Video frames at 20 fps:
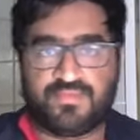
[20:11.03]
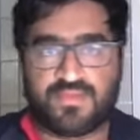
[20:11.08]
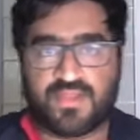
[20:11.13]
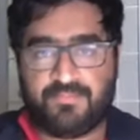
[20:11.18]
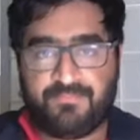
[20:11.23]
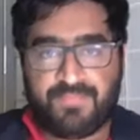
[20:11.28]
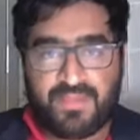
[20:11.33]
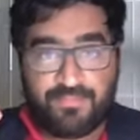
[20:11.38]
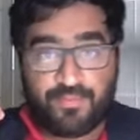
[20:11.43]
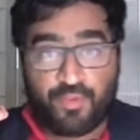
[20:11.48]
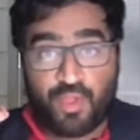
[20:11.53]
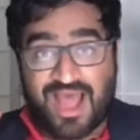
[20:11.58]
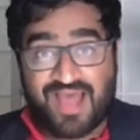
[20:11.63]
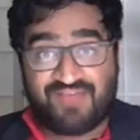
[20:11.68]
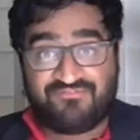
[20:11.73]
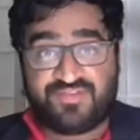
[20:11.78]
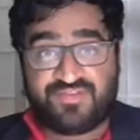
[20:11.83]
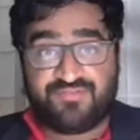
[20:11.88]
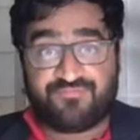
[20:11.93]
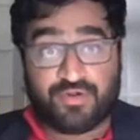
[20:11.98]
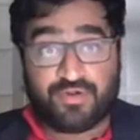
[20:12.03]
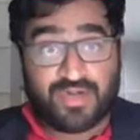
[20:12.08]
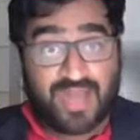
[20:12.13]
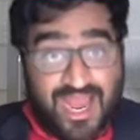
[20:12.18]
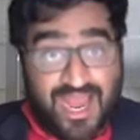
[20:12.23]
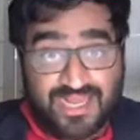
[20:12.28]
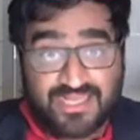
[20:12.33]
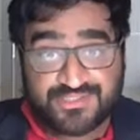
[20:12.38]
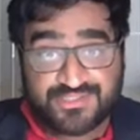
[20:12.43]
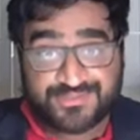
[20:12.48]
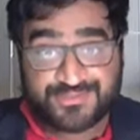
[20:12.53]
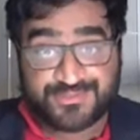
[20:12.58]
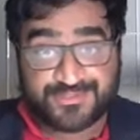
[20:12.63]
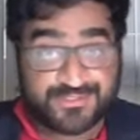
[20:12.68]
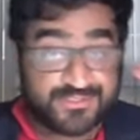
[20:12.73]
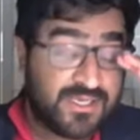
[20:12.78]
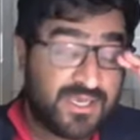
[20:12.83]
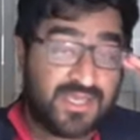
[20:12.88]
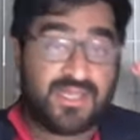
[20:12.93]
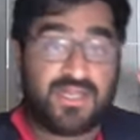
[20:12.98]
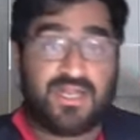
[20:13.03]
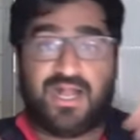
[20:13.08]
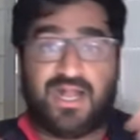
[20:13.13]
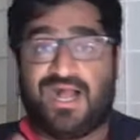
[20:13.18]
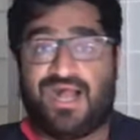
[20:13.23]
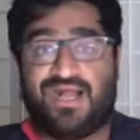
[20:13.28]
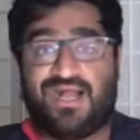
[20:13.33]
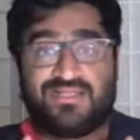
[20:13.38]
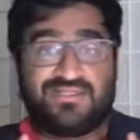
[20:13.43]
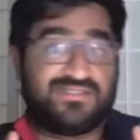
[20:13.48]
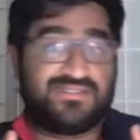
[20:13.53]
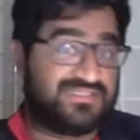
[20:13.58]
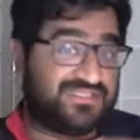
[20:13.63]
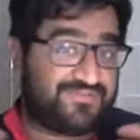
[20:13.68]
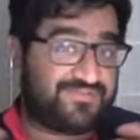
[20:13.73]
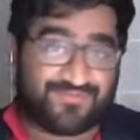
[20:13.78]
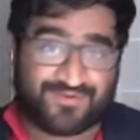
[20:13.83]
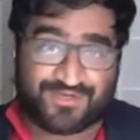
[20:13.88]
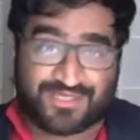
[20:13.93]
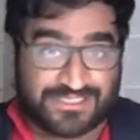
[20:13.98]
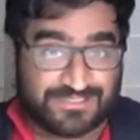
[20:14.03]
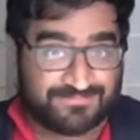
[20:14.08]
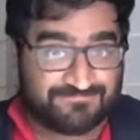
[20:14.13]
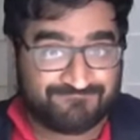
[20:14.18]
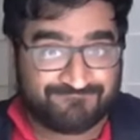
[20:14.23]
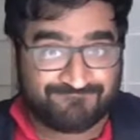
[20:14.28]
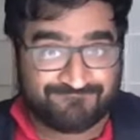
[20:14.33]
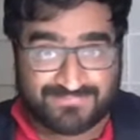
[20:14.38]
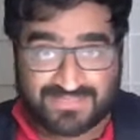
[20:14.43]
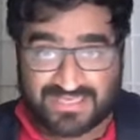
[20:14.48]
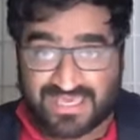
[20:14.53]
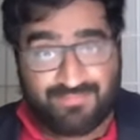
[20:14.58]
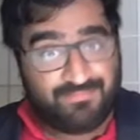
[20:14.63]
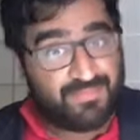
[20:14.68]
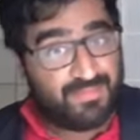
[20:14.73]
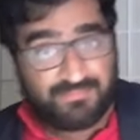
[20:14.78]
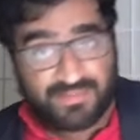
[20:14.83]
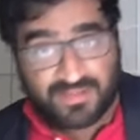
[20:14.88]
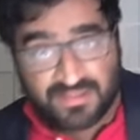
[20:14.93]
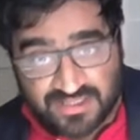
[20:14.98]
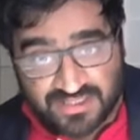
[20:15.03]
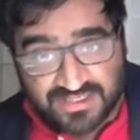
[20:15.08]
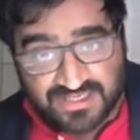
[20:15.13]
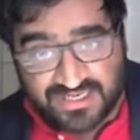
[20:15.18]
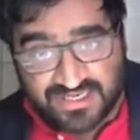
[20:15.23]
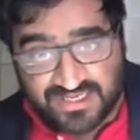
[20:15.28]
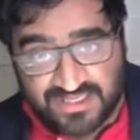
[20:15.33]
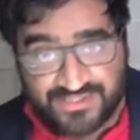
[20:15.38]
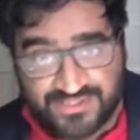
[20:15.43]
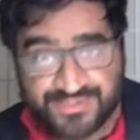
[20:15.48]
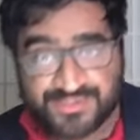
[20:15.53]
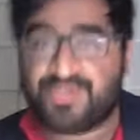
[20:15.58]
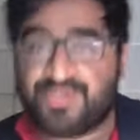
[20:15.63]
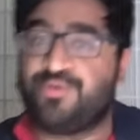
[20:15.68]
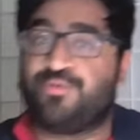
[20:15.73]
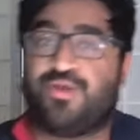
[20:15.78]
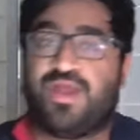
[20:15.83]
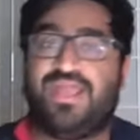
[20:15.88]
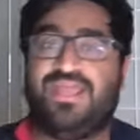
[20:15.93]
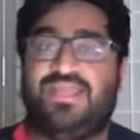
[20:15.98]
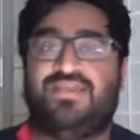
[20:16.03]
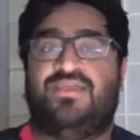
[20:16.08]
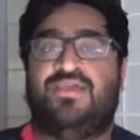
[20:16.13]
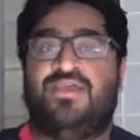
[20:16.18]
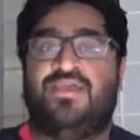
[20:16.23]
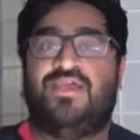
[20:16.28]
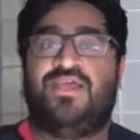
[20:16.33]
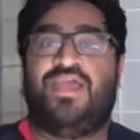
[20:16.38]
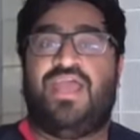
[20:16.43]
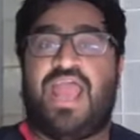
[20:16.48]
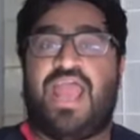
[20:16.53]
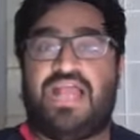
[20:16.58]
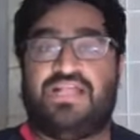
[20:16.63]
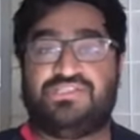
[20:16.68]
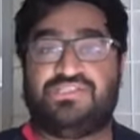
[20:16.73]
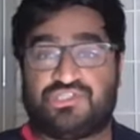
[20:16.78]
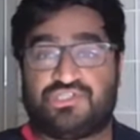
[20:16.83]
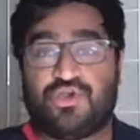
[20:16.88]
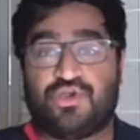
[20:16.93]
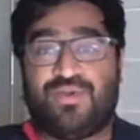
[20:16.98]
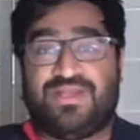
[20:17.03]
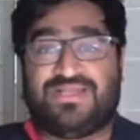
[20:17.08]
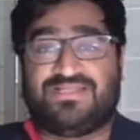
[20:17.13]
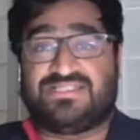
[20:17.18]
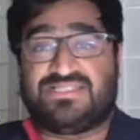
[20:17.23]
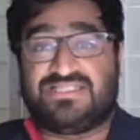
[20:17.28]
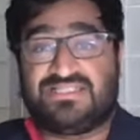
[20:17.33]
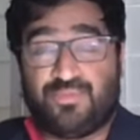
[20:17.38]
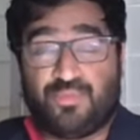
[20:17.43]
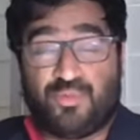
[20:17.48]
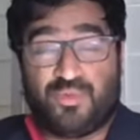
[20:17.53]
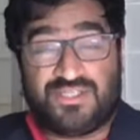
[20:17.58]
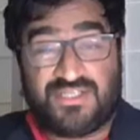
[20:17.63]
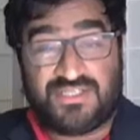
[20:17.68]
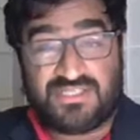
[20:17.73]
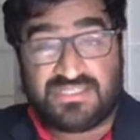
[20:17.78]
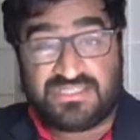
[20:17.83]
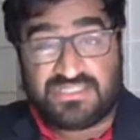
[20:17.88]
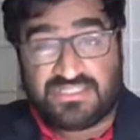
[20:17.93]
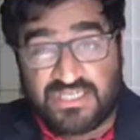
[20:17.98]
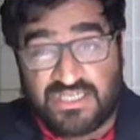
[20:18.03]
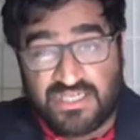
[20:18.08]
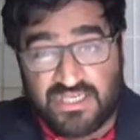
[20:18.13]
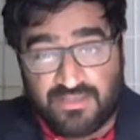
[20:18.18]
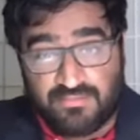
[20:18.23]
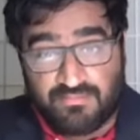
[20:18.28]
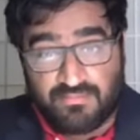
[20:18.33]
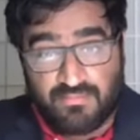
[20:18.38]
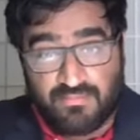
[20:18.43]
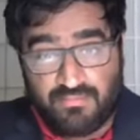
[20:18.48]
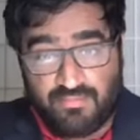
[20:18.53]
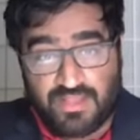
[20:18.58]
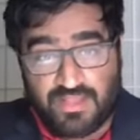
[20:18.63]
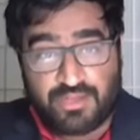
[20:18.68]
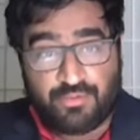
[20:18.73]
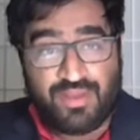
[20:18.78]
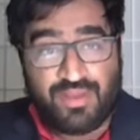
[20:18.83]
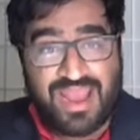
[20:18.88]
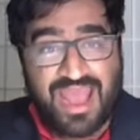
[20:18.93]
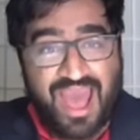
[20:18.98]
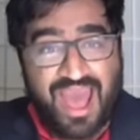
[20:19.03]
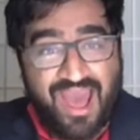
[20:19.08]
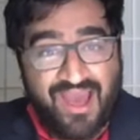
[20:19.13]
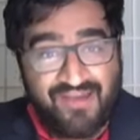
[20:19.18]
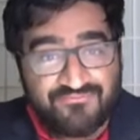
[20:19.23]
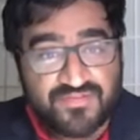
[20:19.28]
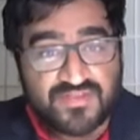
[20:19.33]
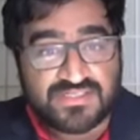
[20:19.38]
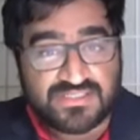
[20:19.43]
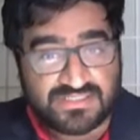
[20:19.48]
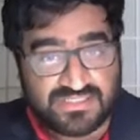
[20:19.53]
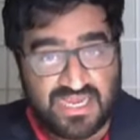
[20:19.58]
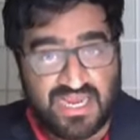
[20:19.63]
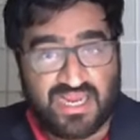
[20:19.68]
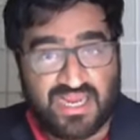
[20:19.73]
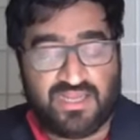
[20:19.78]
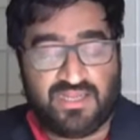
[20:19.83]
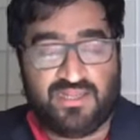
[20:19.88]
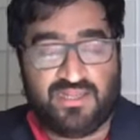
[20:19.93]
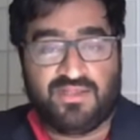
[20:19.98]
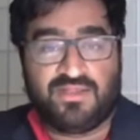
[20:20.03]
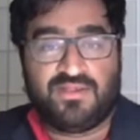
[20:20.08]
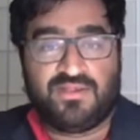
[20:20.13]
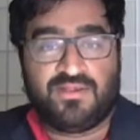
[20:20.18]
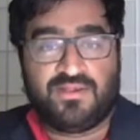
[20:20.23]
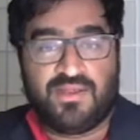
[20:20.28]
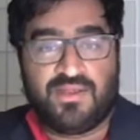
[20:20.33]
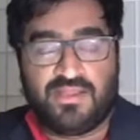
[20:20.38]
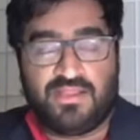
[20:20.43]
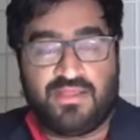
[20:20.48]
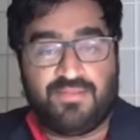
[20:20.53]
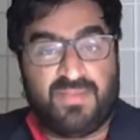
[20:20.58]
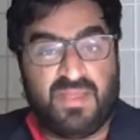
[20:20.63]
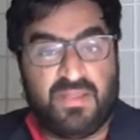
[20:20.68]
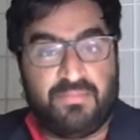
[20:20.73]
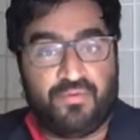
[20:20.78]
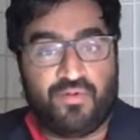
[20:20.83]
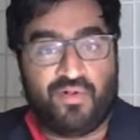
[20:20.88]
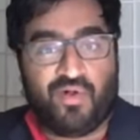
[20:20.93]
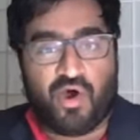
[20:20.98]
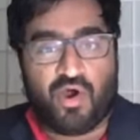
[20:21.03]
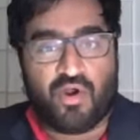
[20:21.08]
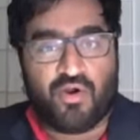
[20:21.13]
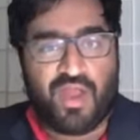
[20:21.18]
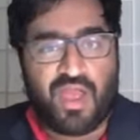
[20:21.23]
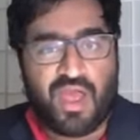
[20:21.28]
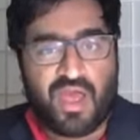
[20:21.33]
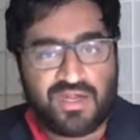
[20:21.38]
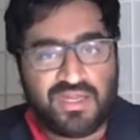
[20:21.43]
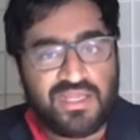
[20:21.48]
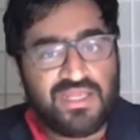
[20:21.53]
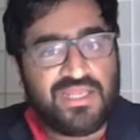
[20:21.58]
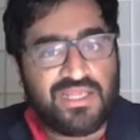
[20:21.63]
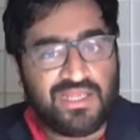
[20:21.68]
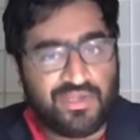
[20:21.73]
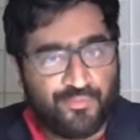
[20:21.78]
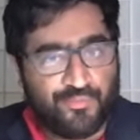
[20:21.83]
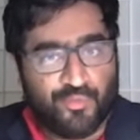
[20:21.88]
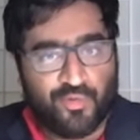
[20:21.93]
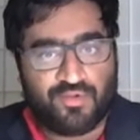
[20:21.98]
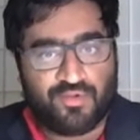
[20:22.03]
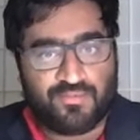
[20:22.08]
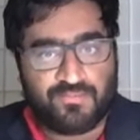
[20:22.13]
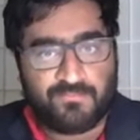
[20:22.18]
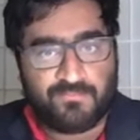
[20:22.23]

people have different heights, uh, different capabilities, right? And so it would seem like we have to say that people are unequal.